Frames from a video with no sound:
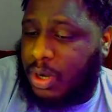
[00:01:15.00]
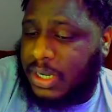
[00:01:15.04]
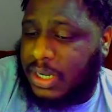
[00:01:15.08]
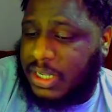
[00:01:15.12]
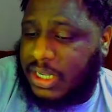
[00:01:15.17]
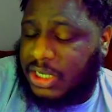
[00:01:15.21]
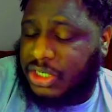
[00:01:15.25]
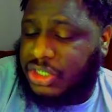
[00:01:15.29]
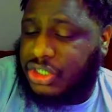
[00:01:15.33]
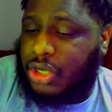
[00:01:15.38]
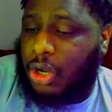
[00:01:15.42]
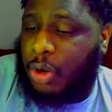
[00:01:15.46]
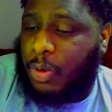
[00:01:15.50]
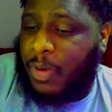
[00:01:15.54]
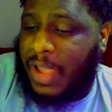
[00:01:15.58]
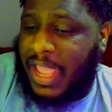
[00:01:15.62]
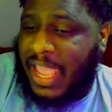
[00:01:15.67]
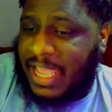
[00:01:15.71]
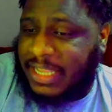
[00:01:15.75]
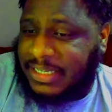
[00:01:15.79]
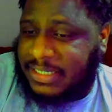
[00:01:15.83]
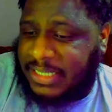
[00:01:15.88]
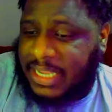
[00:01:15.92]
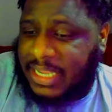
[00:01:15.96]
against your
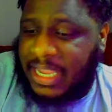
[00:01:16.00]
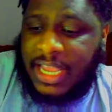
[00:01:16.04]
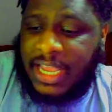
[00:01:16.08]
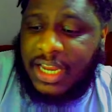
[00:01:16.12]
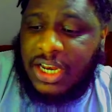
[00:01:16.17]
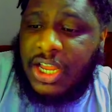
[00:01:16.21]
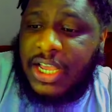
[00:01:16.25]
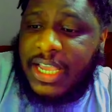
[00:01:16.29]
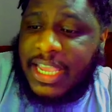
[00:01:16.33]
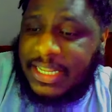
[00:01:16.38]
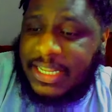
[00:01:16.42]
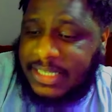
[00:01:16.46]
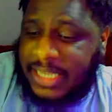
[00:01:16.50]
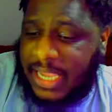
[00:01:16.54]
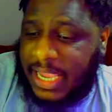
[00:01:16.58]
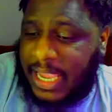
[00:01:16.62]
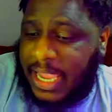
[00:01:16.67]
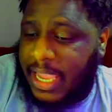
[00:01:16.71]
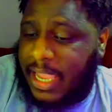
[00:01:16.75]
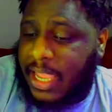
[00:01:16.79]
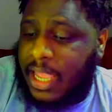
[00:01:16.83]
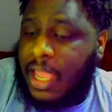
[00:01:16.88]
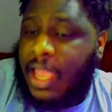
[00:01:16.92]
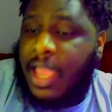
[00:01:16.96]
ass, Ted. Look at
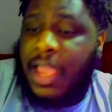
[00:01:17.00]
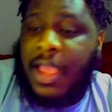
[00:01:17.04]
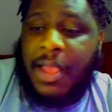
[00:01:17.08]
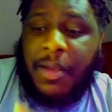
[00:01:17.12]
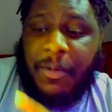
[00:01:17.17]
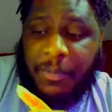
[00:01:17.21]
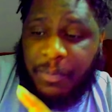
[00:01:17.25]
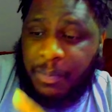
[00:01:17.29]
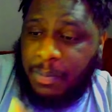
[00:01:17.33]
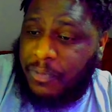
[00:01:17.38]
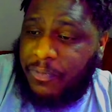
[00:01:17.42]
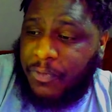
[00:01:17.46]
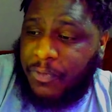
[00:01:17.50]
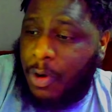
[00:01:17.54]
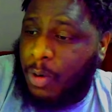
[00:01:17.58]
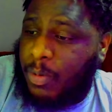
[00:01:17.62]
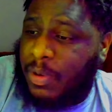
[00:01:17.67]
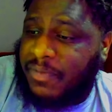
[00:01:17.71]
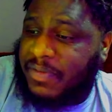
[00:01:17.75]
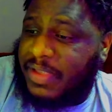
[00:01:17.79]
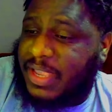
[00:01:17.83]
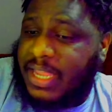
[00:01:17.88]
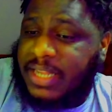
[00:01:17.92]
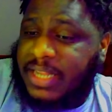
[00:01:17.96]
Ted before we
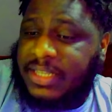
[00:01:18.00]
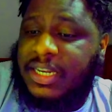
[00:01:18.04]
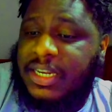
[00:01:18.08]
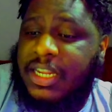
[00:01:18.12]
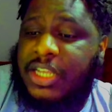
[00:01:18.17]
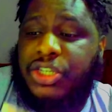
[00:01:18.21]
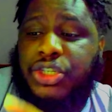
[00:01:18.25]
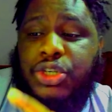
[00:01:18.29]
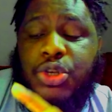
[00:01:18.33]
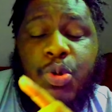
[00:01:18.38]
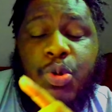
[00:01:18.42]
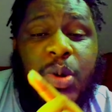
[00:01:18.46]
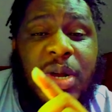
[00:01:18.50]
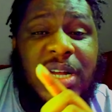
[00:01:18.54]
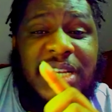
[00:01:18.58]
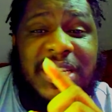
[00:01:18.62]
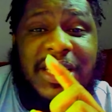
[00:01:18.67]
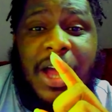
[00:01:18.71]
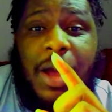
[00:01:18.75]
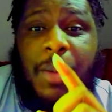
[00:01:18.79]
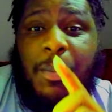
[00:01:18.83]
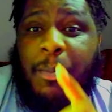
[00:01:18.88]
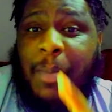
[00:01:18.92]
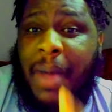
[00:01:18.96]
even get into this, you a
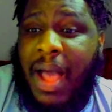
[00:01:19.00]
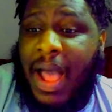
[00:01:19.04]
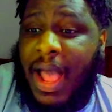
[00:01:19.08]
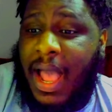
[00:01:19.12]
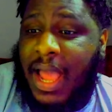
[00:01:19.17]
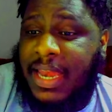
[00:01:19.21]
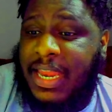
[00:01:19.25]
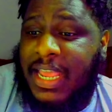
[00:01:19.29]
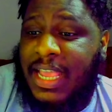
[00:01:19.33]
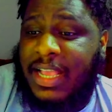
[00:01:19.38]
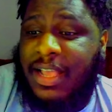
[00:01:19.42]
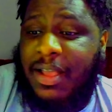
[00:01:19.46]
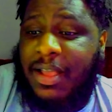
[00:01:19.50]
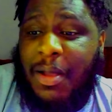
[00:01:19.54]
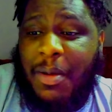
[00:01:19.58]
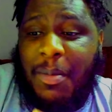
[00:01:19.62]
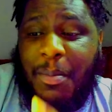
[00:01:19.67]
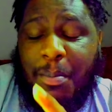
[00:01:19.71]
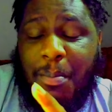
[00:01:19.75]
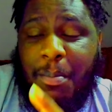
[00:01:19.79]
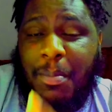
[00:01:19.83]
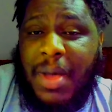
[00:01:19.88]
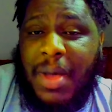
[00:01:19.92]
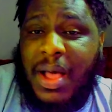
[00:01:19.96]
demonic,
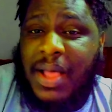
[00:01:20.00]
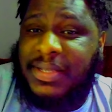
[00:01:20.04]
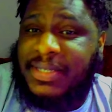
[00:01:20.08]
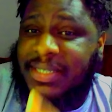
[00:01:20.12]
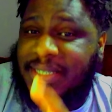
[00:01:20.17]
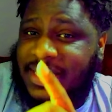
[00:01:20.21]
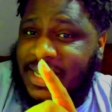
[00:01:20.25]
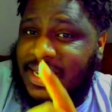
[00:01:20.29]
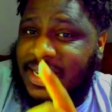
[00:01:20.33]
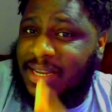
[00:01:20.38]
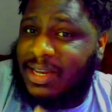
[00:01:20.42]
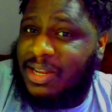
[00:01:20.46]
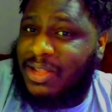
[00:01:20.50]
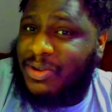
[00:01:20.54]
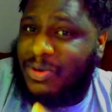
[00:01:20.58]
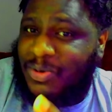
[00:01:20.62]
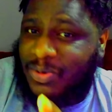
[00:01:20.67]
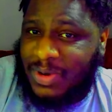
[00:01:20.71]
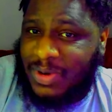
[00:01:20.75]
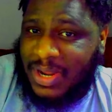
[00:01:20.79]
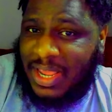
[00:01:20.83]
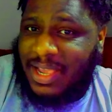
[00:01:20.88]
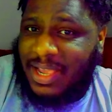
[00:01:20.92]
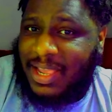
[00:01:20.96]
musty little
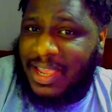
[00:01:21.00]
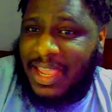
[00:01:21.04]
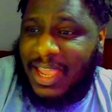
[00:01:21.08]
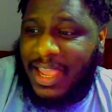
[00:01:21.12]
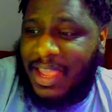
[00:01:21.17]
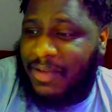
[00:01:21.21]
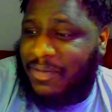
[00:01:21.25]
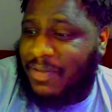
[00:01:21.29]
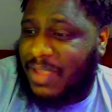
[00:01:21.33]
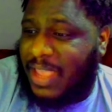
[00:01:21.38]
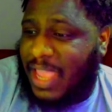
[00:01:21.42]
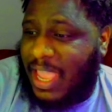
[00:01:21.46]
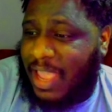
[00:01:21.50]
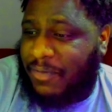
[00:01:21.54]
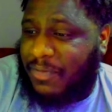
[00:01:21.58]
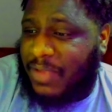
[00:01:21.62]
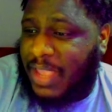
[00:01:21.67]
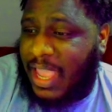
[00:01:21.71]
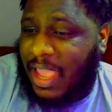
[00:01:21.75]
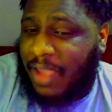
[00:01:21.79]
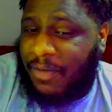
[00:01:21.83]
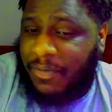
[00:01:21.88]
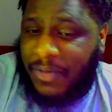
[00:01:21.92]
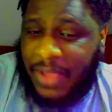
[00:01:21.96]
nigga. If if
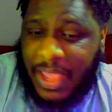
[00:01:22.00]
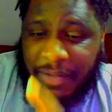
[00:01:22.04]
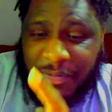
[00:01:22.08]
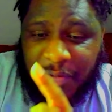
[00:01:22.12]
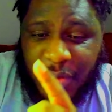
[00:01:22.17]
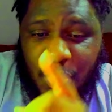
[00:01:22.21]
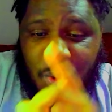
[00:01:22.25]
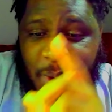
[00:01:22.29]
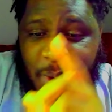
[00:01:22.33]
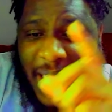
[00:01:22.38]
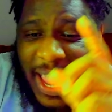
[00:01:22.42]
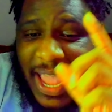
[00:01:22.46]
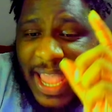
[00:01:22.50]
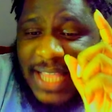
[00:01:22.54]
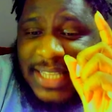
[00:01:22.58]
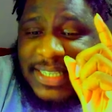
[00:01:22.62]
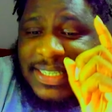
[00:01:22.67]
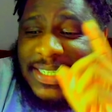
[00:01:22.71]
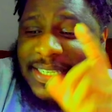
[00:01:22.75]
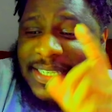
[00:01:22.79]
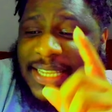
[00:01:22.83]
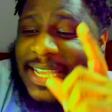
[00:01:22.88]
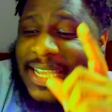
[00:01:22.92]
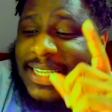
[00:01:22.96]
if if you had
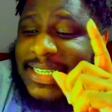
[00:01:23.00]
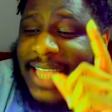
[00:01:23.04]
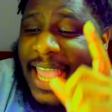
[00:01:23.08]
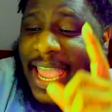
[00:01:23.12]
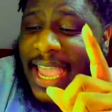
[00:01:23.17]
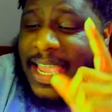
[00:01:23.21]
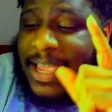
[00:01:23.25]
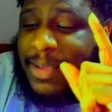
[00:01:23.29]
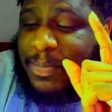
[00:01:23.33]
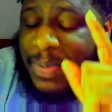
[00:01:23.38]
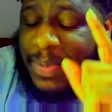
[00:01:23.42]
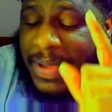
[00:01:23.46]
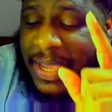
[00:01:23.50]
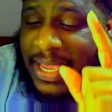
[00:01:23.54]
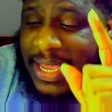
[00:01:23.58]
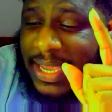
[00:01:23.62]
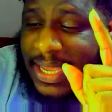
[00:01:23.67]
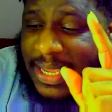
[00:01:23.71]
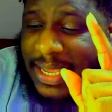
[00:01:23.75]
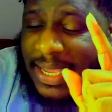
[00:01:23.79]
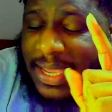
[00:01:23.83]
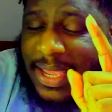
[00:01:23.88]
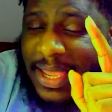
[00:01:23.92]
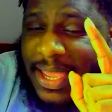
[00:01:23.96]
six AP
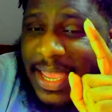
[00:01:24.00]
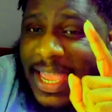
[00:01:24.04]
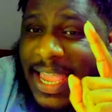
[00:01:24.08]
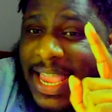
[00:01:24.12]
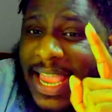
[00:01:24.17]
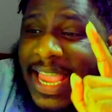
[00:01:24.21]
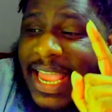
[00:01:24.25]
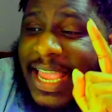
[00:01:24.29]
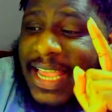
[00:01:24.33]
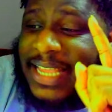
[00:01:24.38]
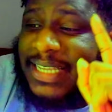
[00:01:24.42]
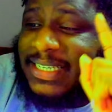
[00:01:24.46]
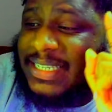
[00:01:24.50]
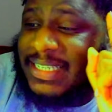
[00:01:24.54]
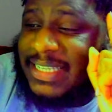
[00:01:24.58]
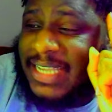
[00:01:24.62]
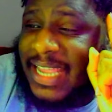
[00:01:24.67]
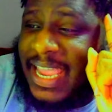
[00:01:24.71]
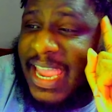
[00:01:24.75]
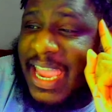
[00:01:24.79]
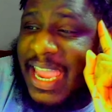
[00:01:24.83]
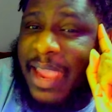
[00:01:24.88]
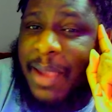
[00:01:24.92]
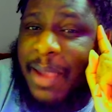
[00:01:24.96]
and
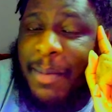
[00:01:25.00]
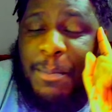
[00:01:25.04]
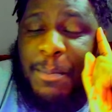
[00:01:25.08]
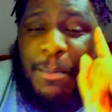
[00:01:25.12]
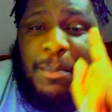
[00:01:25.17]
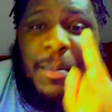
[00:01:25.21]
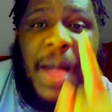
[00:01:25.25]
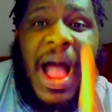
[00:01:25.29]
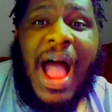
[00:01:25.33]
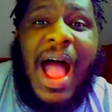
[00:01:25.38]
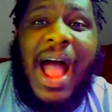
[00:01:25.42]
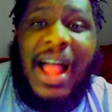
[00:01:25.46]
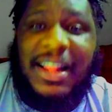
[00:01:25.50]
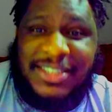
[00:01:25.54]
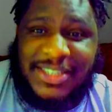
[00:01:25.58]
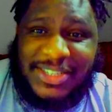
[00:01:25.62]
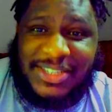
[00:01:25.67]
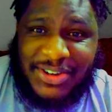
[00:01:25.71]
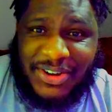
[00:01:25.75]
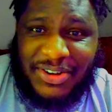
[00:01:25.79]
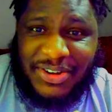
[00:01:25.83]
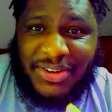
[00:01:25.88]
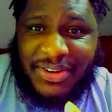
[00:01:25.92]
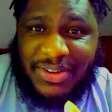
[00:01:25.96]
said
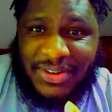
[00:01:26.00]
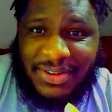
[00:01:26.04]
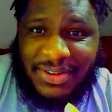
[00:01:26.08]
monster,